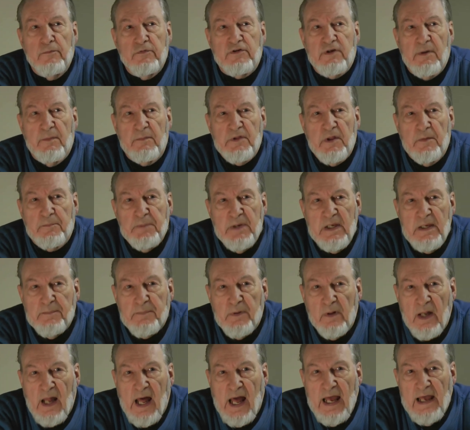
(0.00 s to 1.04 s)
some of the
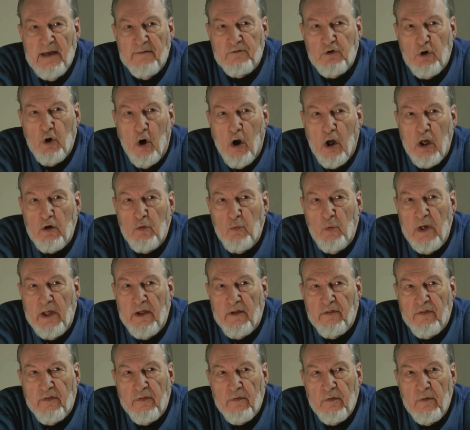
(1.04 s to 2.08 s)
people I have gone
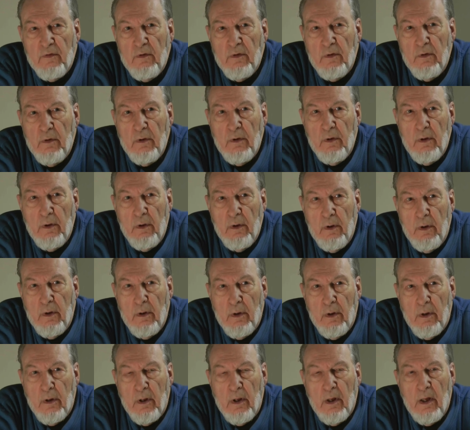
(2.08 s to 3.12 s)
with,
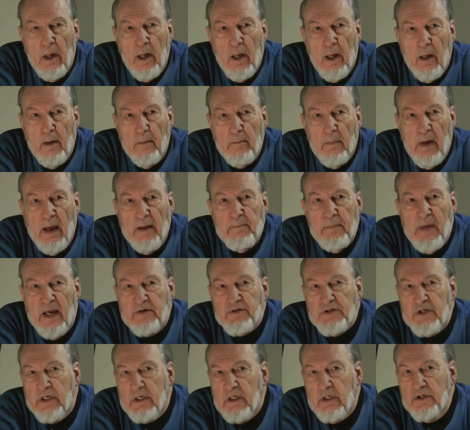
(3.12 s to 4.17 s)
my
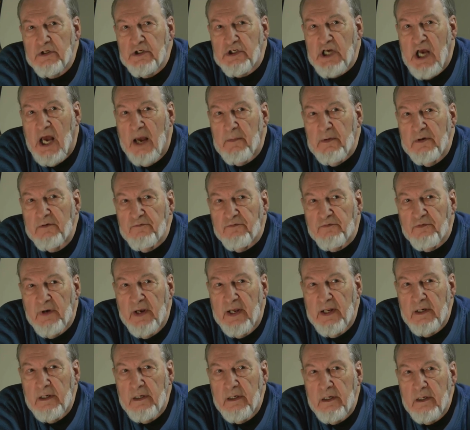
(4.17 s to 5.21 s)
Mexican shaman
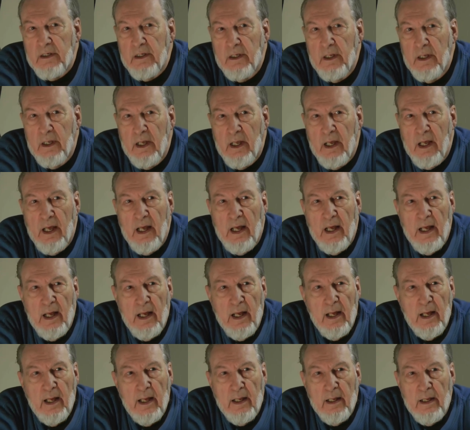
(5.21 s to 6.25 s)
friend,
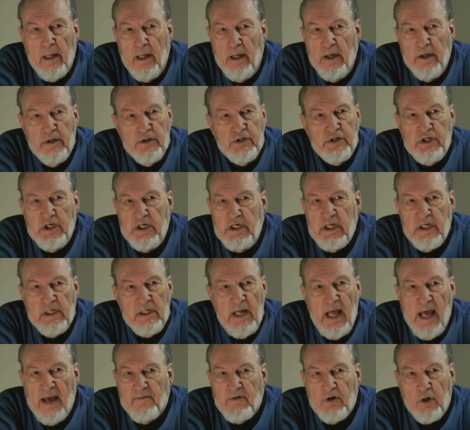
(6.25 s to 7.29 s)
she
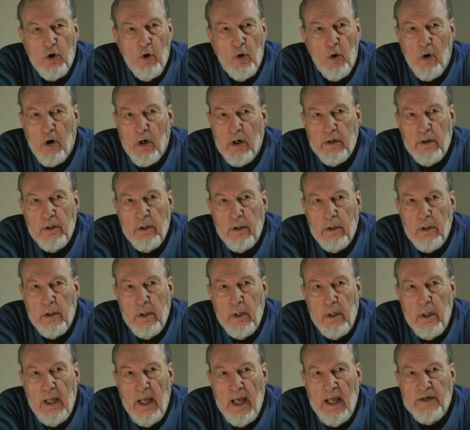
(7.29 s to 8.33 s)
didn't have a cord,
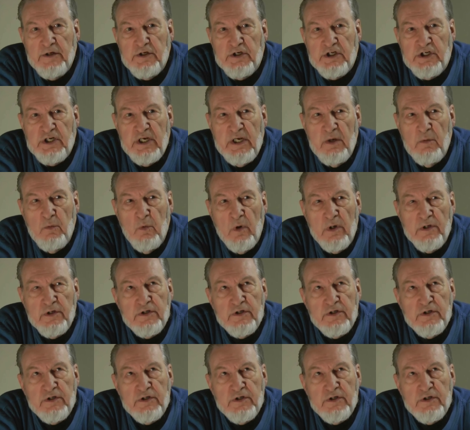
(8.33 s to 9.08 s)
and she